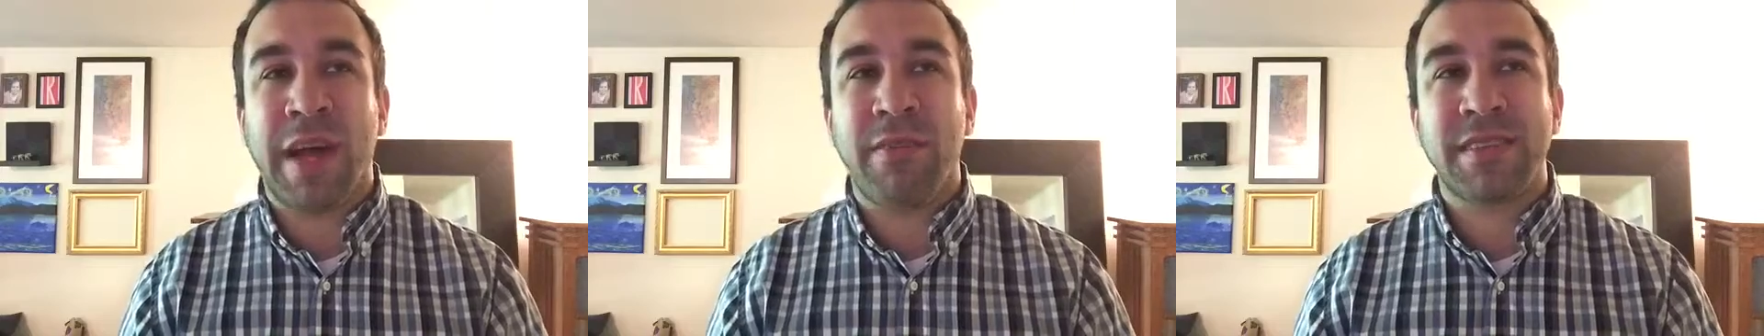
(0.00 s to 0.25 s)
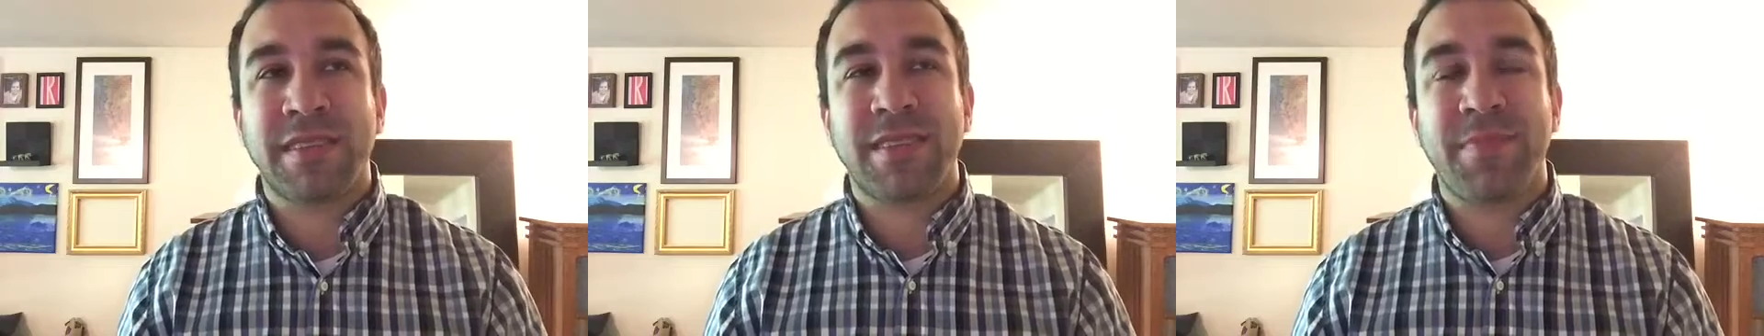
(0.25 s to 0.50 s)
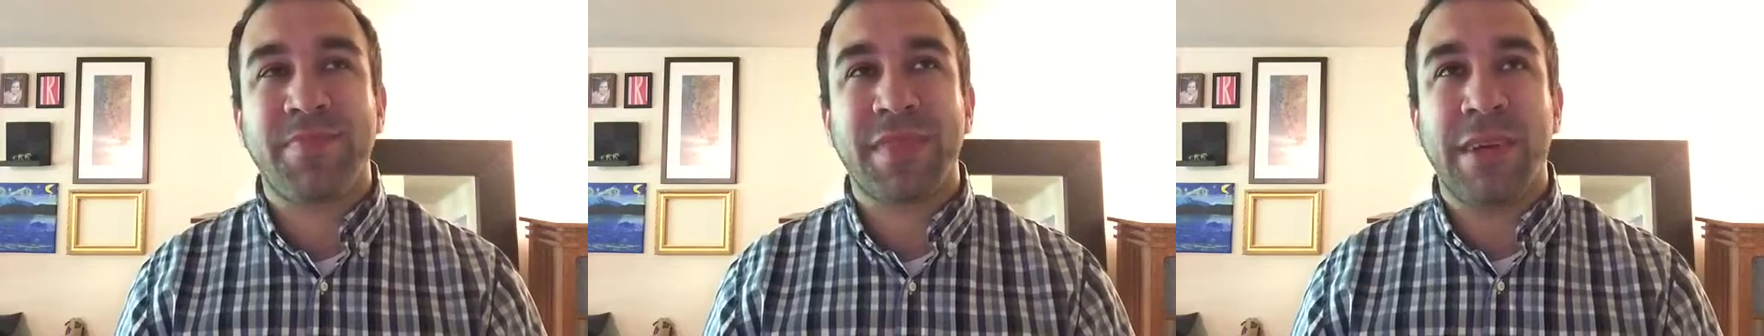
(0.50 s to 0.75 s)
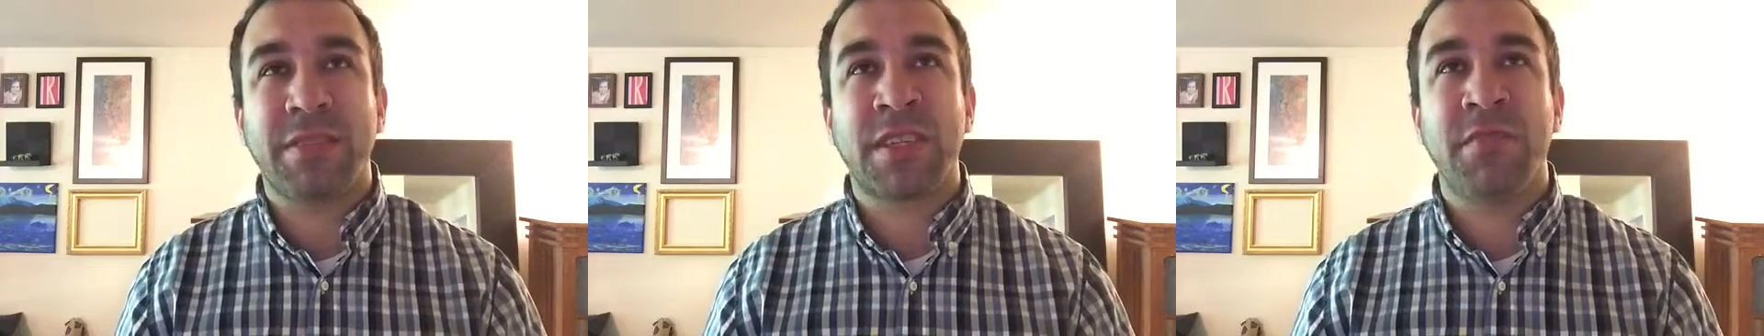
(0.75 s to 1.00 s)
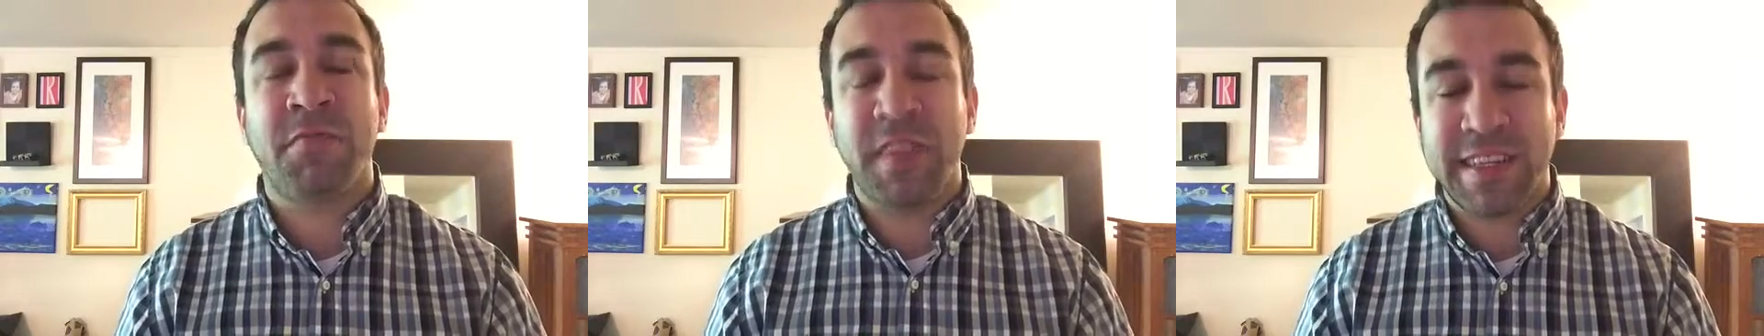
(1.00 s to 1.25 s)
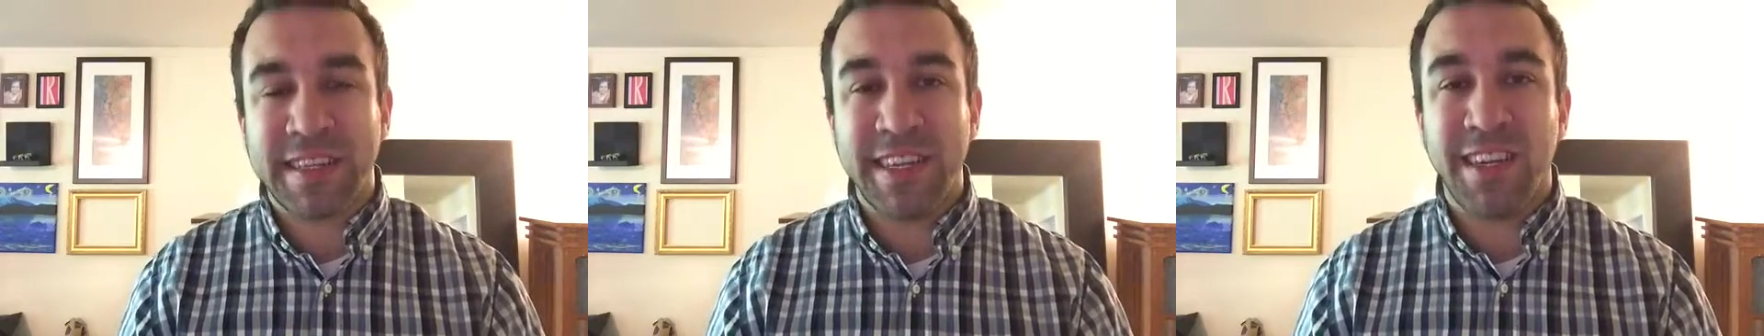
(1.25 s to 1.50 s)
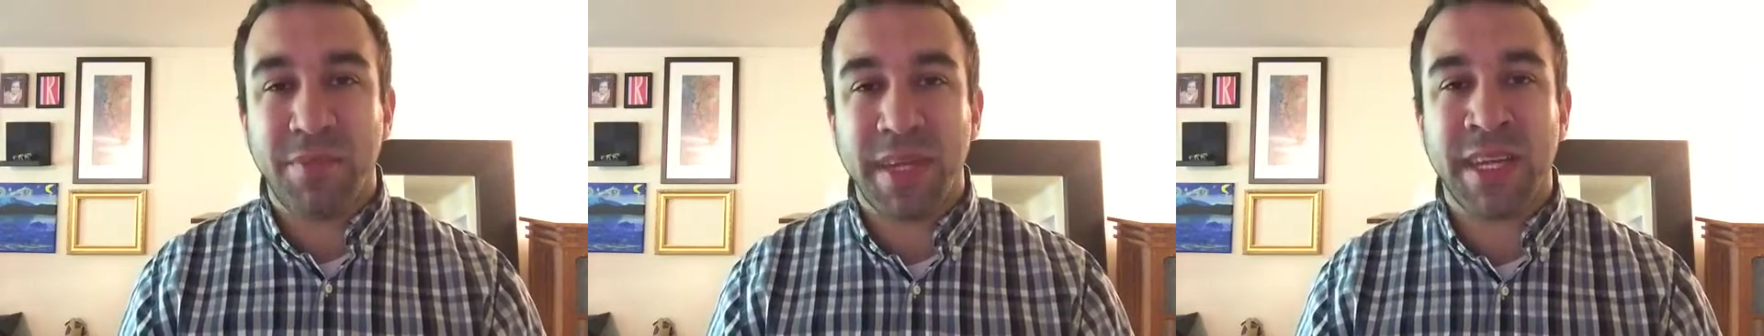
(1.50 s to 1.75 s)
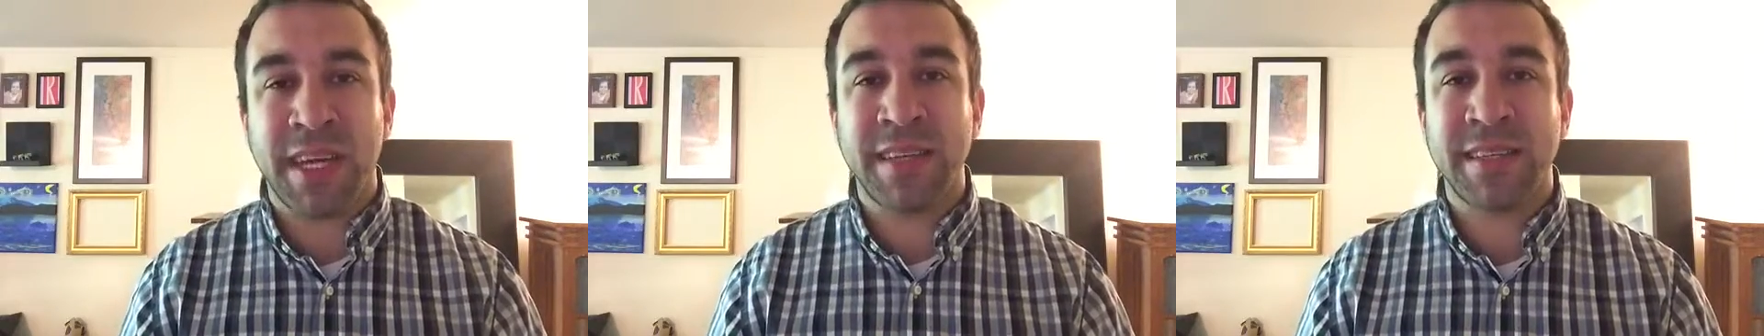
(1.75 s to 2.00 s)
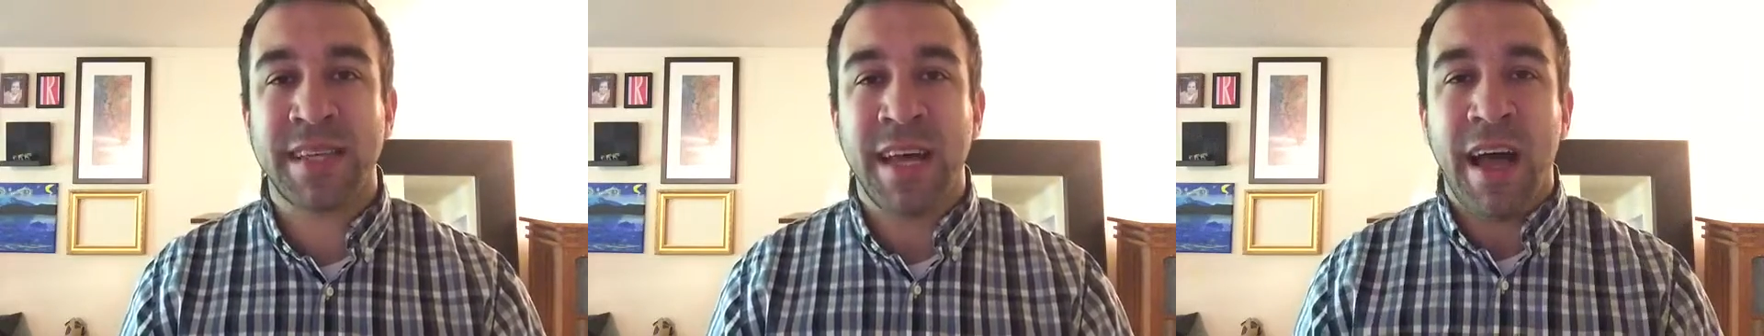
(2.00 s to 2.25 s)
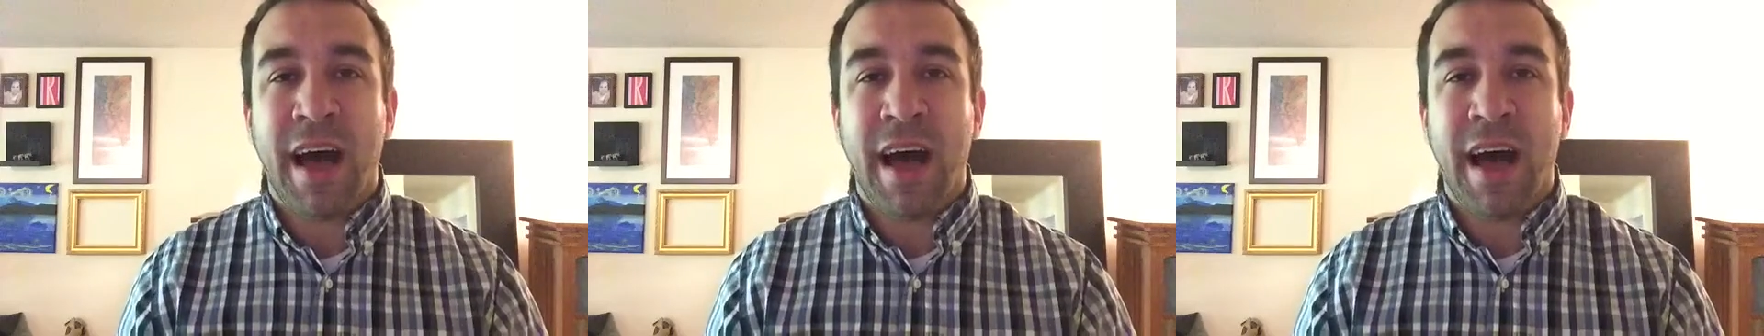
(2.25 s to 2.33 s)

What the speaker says: was conflicted because